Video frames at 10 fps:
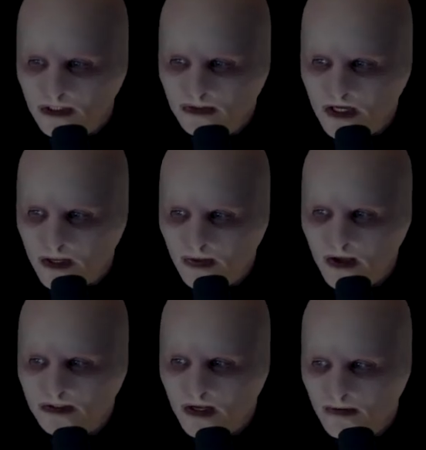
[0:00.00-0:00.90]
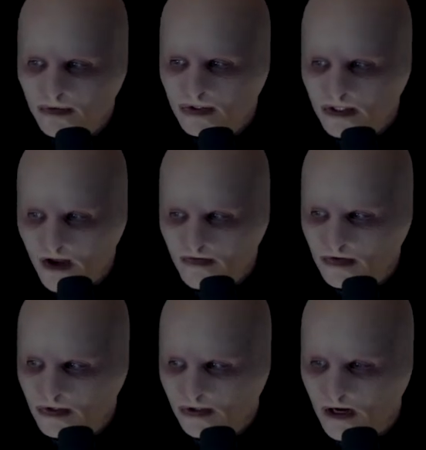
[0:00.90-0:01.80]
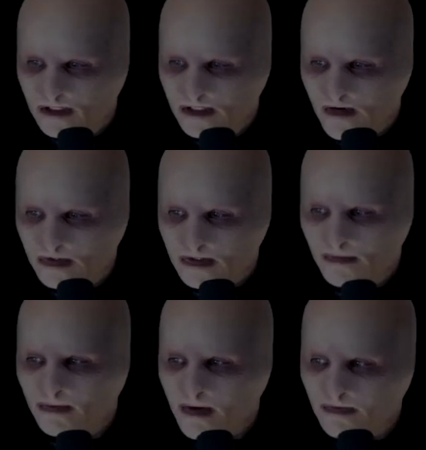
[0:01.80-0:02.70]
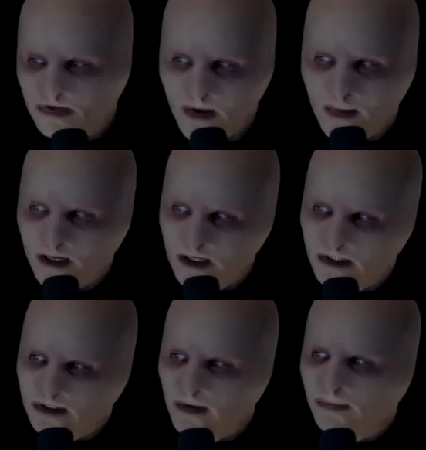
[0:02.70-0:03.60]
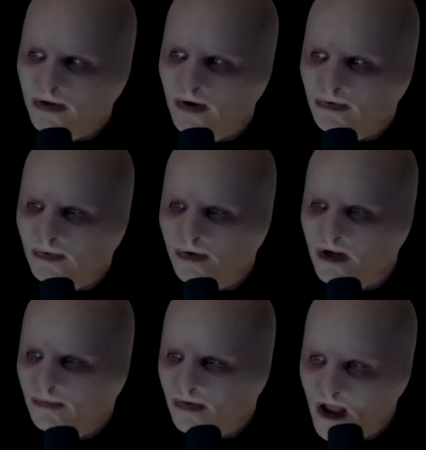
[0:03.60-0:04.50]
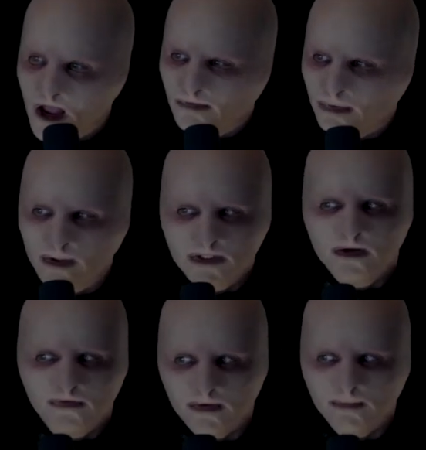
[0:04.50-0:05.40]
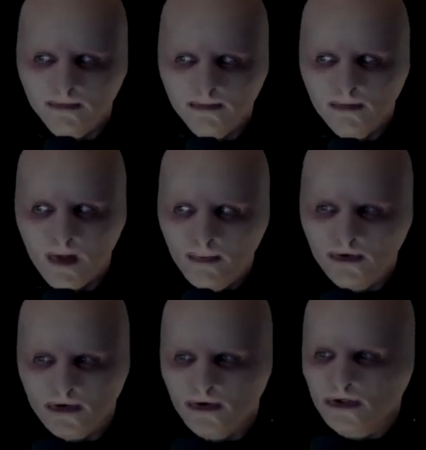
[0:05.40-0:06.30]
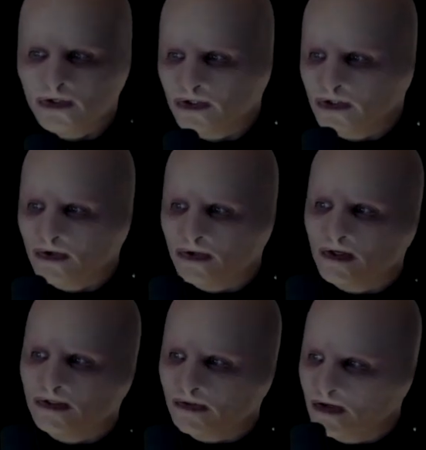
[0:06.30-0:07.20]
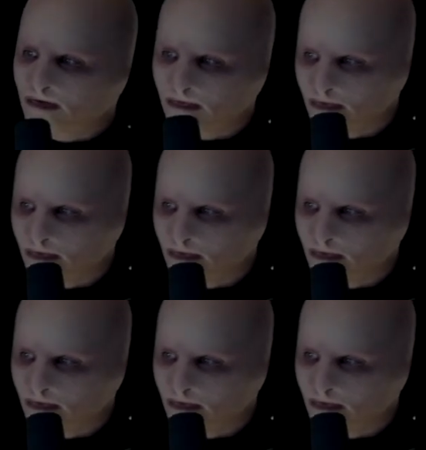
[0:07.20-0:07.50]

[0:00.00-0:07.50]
Now take that time you saved and try to save a similar amount of time on each step along the way. Everyone is different, but there are just certain things to look